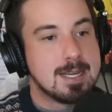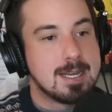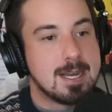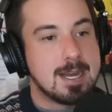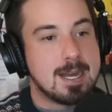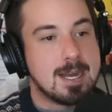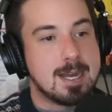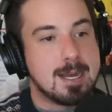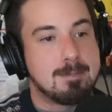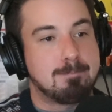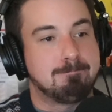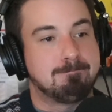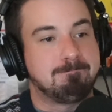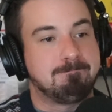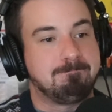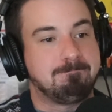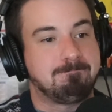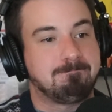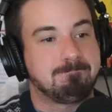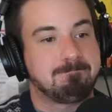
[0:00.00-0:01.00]

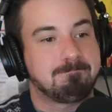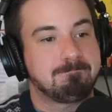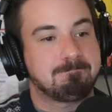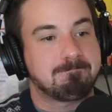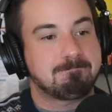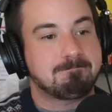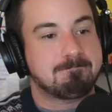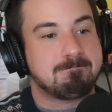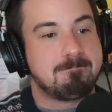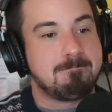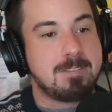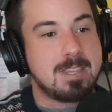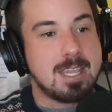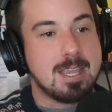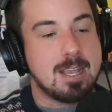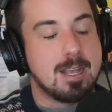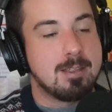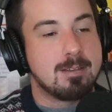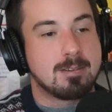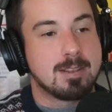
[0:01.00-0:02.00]

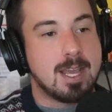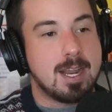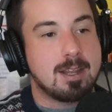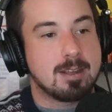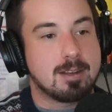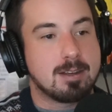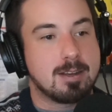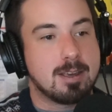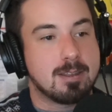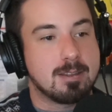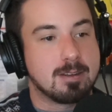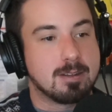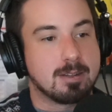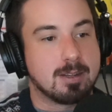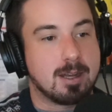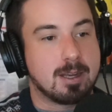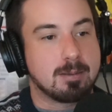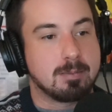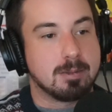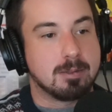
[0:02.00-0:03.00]
Other than that, I got nothing to
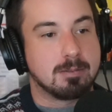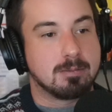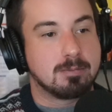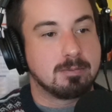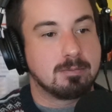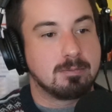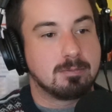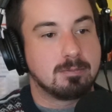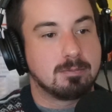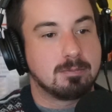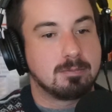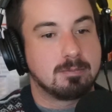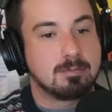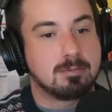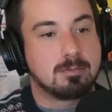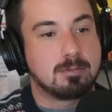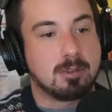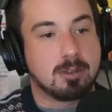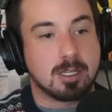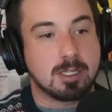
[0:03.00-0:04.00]
talk about.
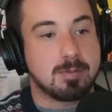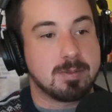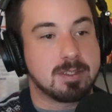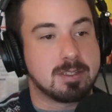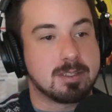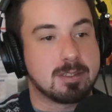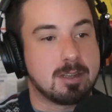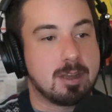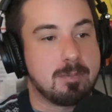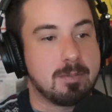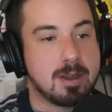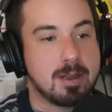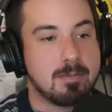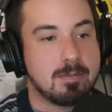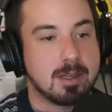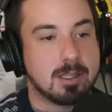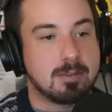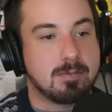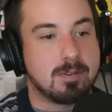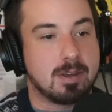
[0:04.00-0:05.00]
Christmas is coming
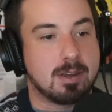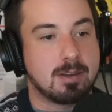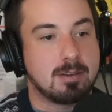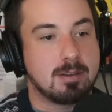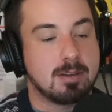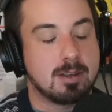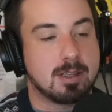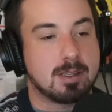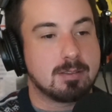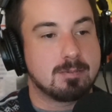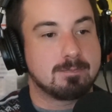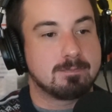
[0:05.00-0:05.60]
up. That's fun. Eh?